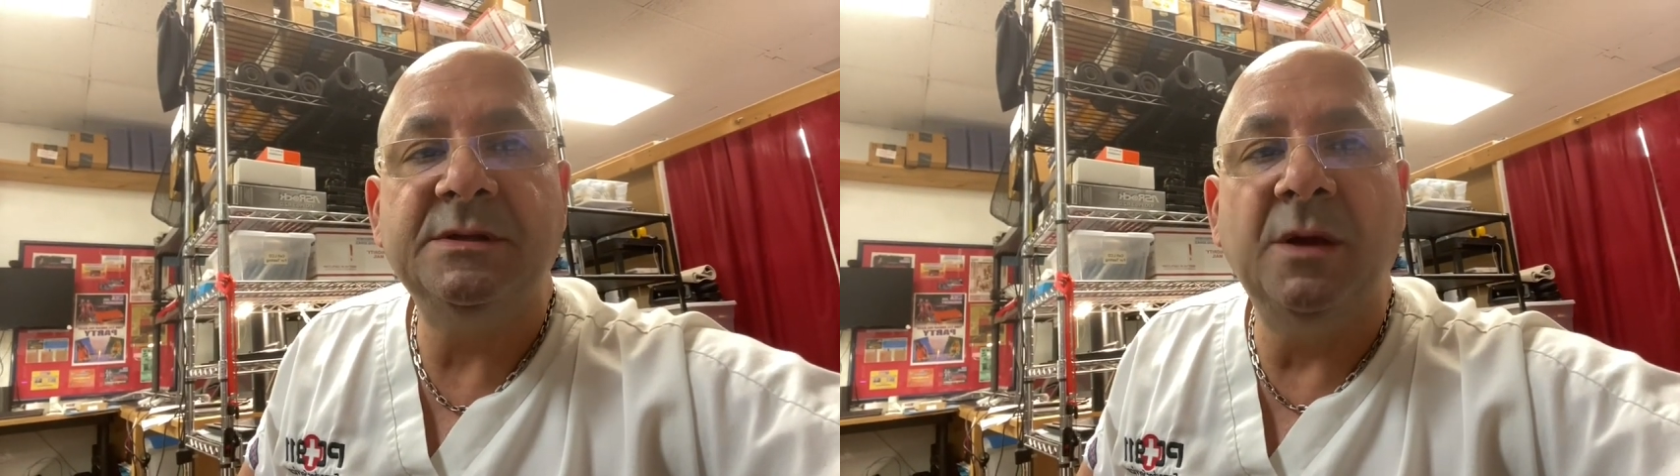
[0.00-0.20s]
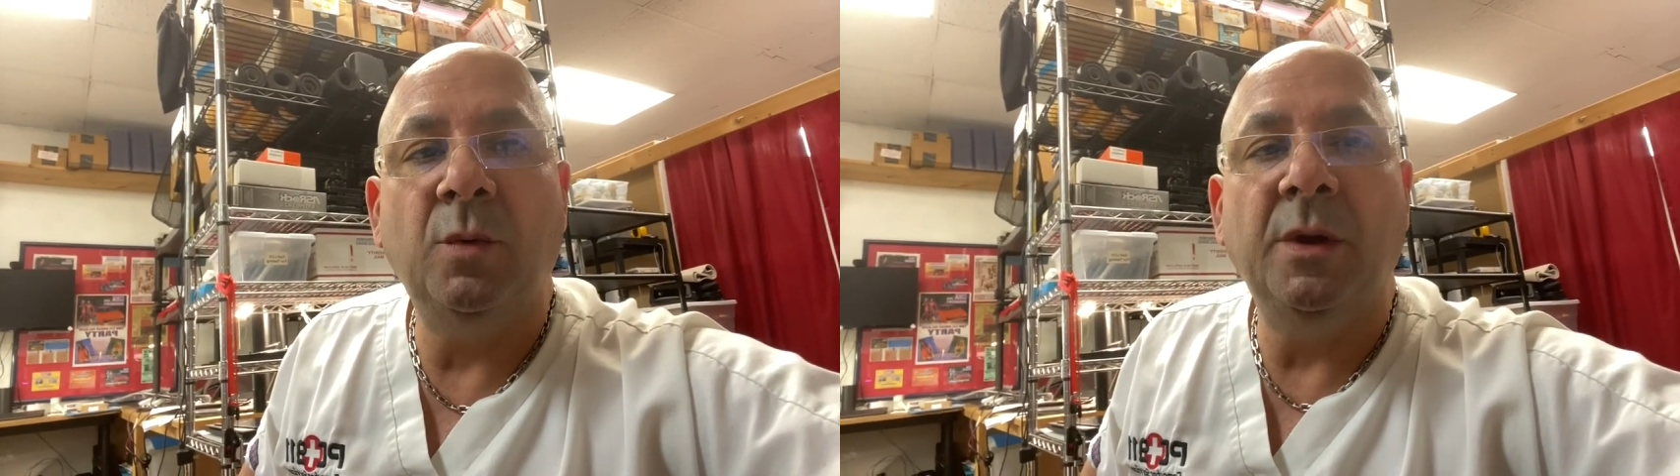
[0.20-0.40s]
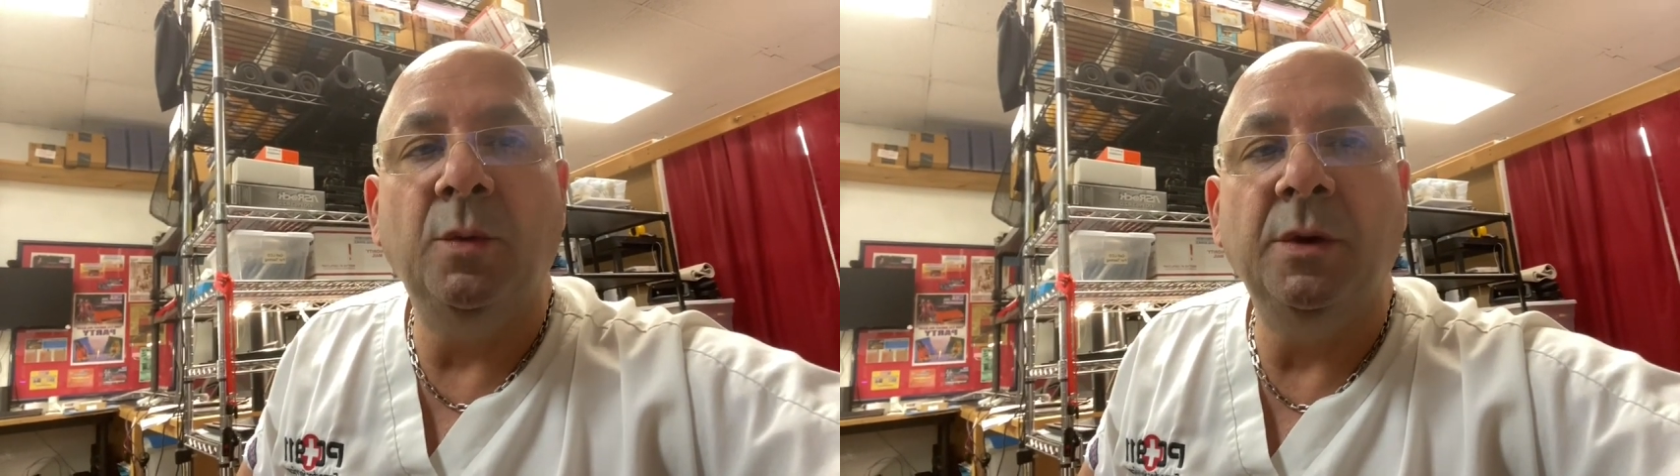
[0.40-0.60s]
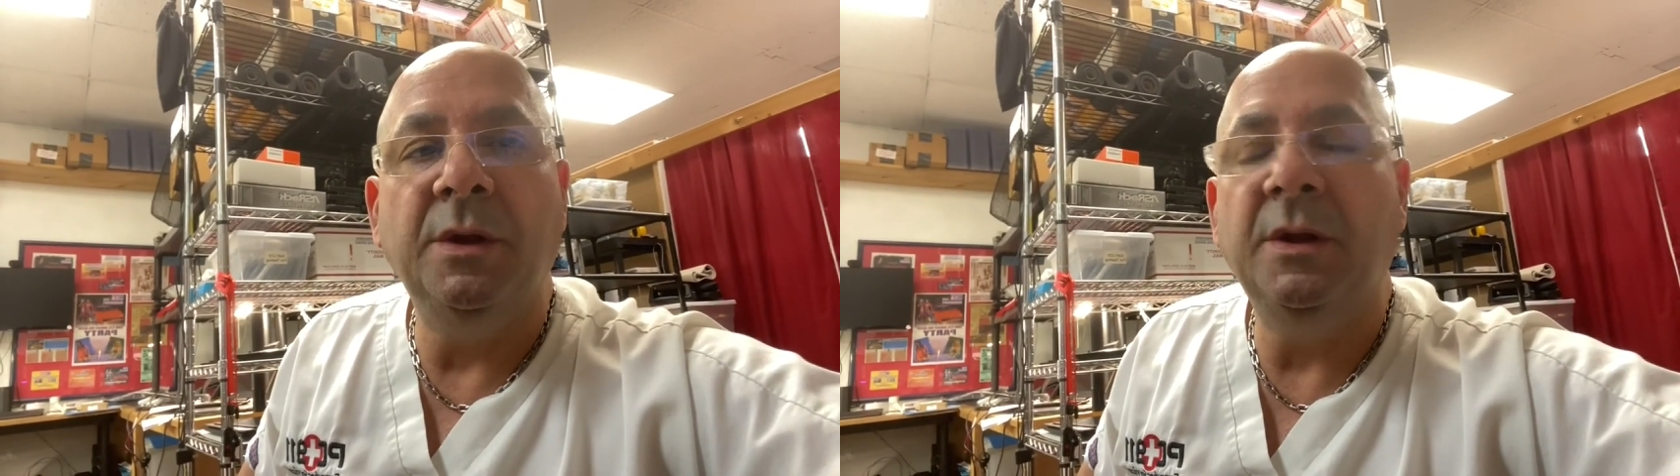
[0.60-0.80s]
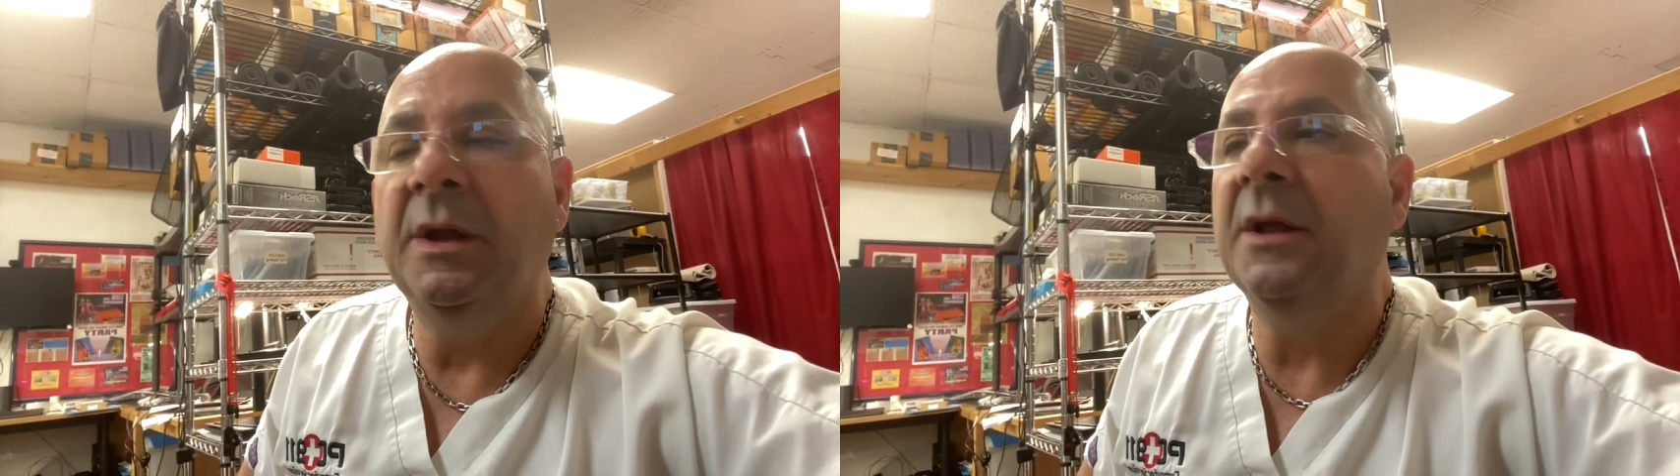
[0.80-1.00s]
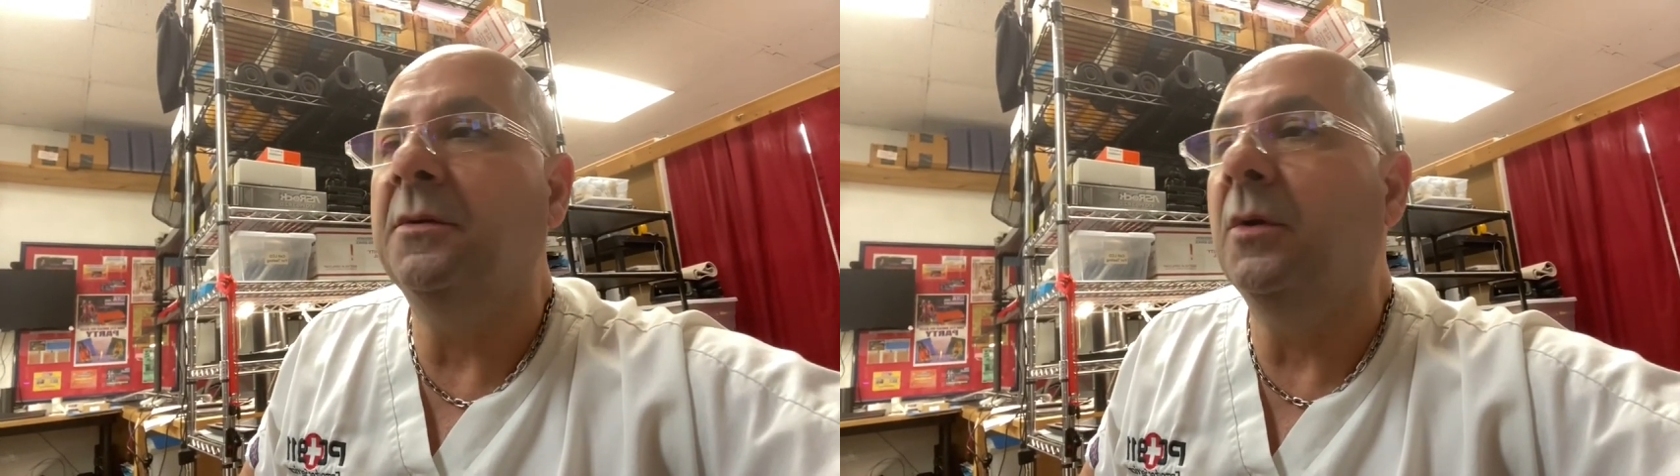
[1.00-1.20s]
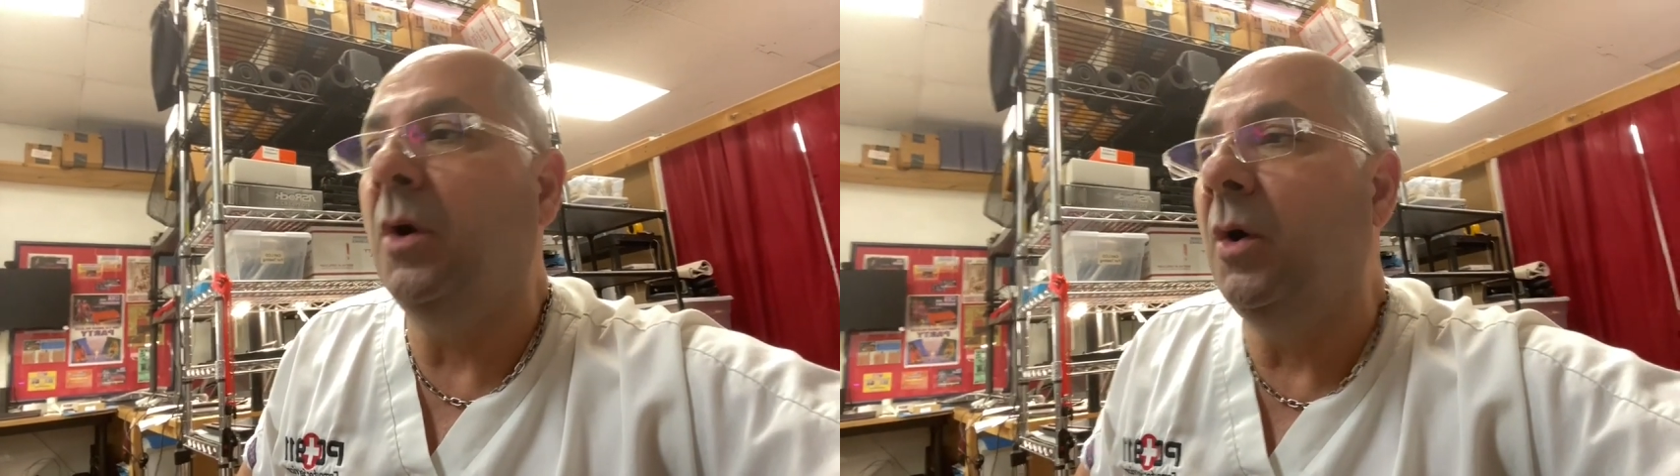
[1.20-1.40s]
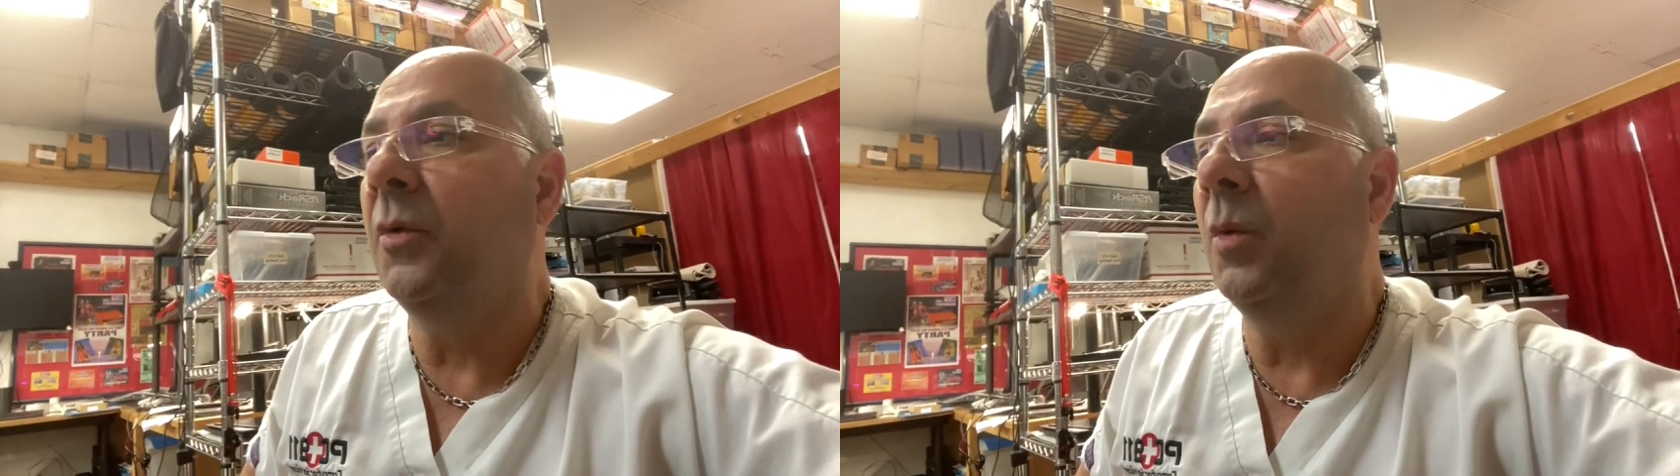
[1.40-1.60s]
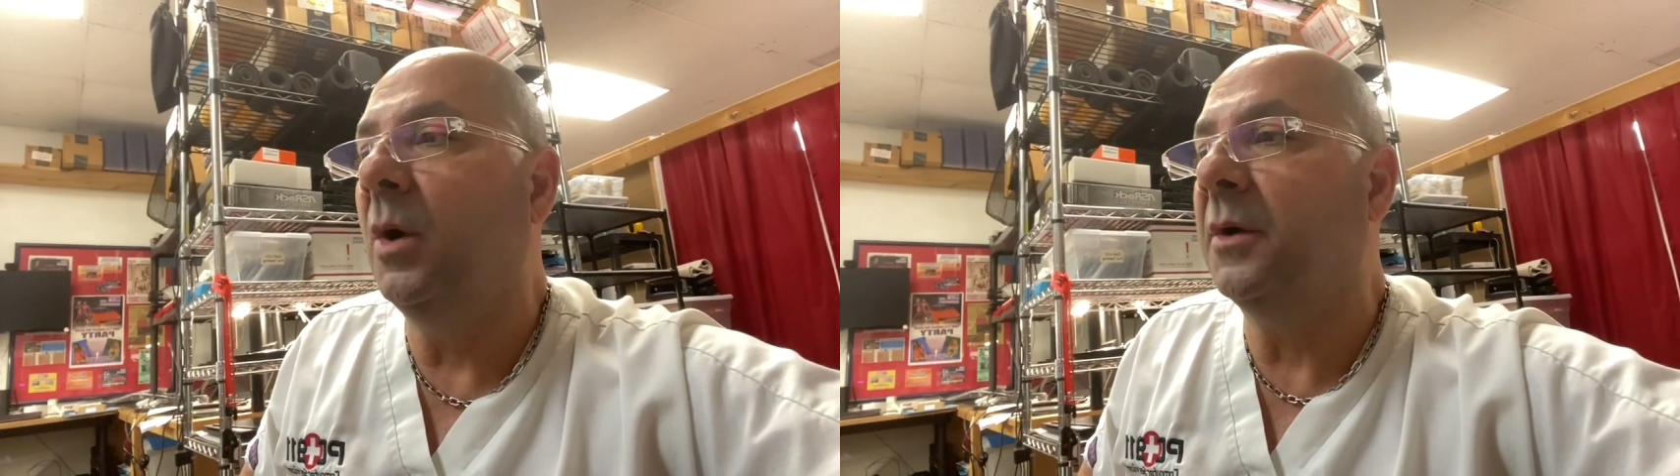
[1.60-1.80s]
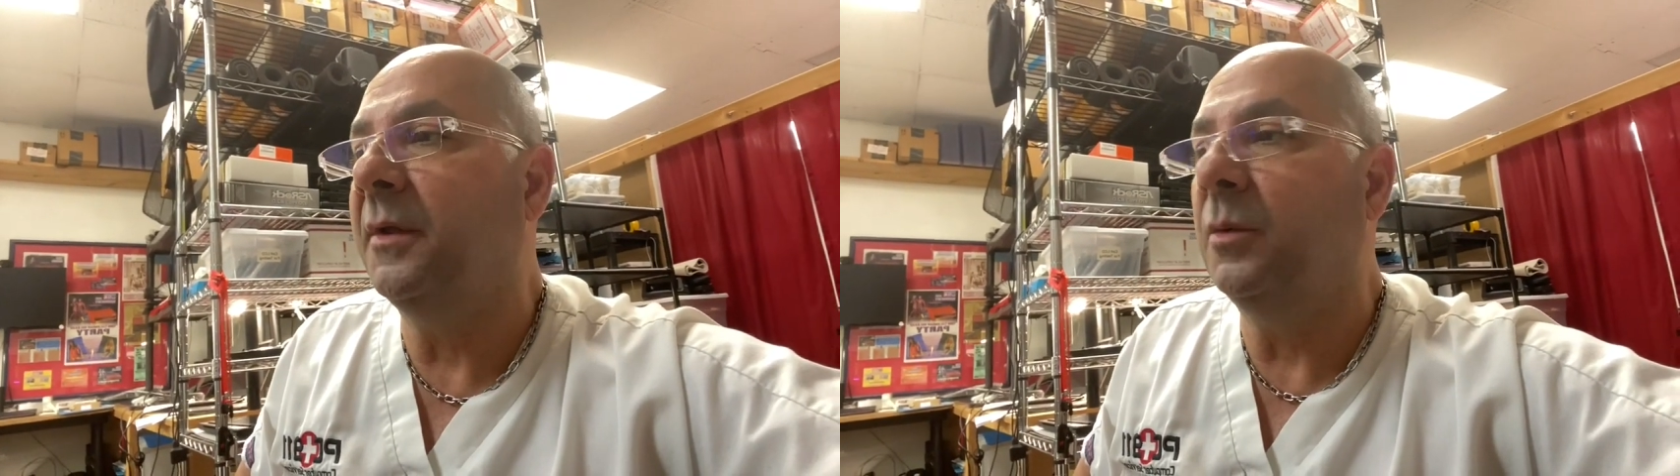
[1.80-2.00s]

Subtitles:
That way we get all the water that